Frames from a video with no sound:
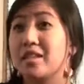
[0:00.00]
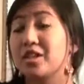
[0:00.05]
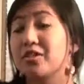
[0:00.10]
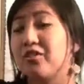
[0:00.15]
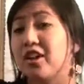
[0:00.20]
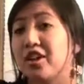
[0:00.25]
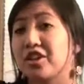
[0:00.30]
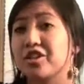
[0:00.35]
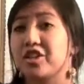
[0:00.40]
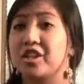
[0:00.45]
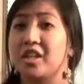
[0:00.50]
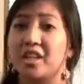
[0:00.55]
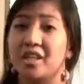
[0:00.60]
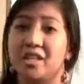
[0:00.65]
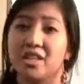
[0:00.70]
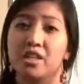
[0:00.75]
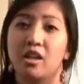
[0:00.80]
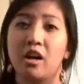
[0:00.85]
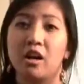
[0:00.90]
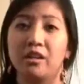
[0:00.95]
this function and
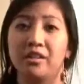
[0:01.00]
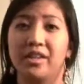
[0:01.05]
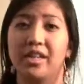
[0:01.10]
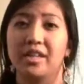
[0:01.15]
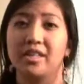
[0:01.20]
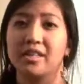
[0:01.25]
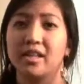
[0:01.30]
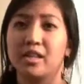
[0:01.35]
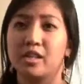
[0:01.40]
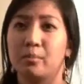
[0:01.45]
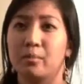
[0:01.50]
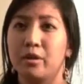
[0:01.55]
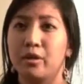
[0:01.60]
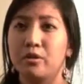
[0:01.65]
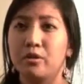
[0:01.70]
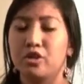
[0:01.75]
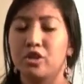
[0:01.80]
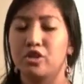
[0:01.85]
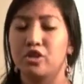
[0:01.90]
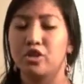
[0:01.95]
is called this as
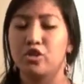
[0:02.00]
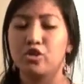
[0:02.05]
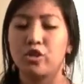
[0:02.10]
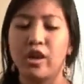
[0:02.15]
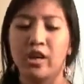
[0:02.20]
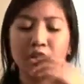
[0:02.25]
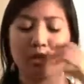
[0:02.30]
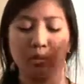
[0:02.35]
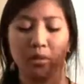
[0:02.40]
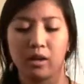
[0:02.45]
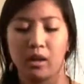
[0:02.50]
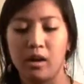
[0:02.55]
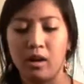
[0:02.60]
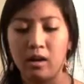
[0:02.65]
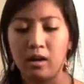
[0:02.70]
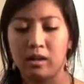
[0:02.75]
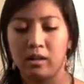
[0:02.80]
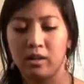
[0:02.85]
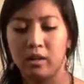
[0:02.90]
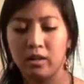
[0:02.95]
opposed to just trying to
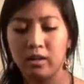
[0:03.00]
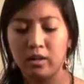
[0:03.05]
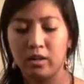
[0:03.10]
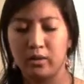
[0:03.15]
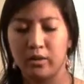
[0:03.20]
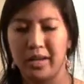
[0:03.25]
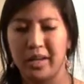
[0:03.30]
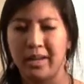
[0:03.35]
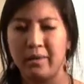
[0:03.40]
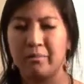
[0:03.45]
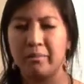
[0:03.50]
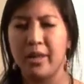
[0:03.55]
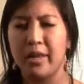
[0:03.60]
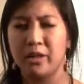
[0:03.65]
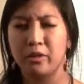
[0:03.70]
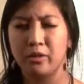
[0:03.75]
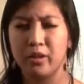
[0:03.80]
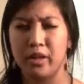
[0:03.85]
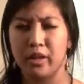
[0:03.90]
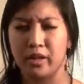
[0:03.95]
recall, okay, a
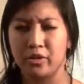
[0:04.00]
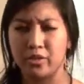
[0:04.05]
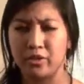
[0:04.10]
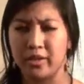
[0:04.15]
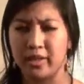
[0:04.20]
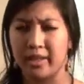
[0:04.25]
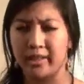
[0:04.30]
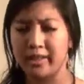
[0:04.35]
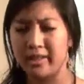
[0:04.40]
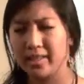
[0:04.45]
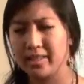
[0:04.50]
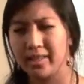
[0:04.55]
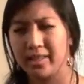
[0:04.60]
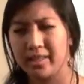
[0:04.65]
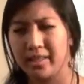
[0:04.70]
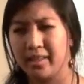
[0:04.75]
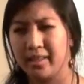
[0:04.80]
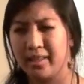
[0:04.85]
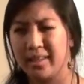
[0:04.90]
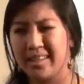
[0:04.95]
mitochondria, let's
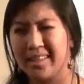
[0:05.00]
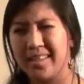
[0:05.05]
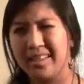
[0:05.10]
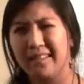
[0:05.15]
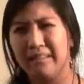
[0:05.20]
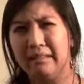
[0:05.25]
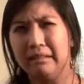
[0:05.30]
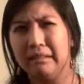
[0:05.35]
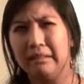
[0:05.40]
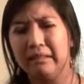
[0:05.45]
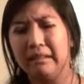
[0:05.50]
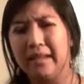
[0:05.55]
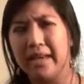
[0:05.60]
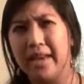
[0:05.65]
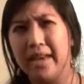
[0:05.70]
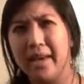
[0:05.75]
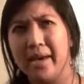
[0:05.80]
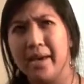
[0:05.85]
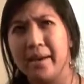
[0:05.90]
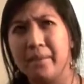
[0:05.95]
see, I think
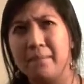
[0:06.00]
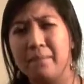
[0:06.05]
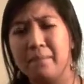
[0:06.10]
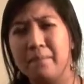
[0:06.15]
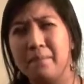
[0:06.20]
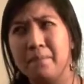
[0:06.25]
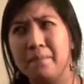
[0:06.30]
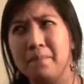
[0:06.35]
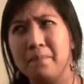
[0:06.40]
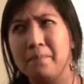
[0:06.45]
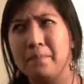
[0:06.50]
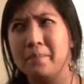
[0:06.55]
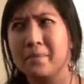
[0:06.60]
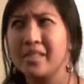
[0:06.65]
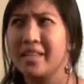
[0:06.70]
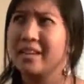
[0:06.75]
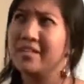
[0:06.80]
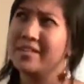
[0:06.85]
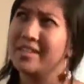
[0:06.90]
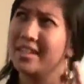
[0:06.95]
M
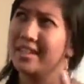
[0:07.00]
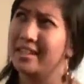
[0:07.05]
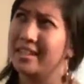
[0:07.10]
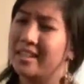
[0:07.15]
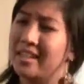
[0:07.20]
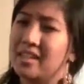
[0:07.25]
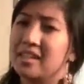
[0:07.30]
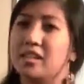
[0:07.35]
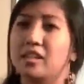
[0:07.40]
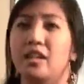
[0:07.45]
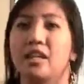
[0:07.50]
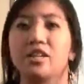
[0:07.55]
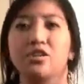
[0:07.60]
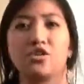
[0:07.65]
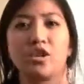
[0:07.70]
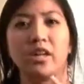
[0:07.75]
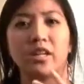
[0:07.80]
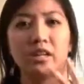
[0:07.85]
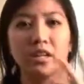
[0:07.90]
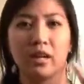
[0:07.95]
sounds like this, and, and
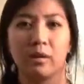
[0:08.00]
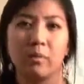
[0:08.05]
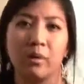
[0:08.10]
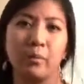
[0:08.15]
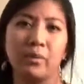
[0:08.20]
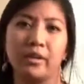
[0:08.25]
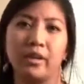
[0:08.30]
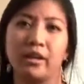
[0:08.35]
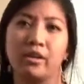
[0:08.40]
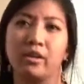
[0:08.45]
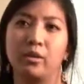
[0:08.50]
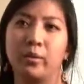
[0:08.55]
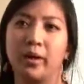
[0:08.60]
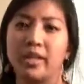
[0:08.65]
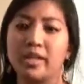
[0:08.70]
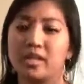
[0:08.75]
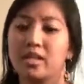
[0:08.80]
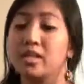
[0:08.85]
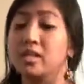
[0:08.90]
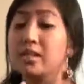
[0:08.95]
trying to come up with other
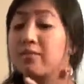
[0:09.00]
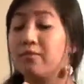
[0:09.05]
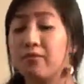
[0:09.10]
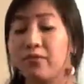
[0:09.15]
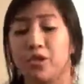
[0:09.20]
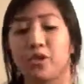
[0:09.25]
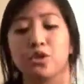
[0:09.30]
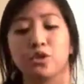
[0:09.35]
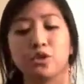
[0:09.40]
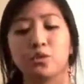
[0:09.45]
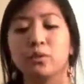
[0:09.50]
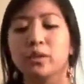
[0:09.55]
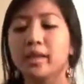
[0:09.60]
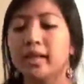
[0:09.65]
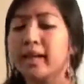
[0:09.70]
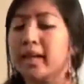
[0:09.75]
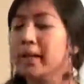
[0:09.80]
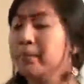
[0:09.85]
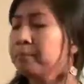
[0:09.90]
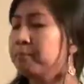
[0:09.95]
ways just
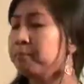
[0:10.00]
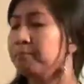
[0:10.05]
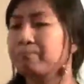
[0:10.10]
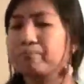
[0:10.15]
visually